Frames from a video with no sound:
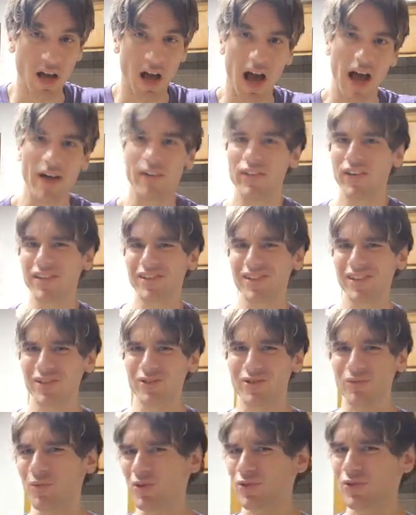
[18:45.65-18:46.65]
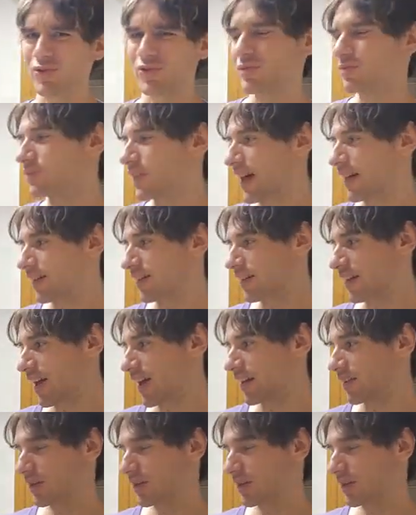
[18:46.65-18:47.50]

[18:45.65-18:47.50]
Obviously, there's more to that.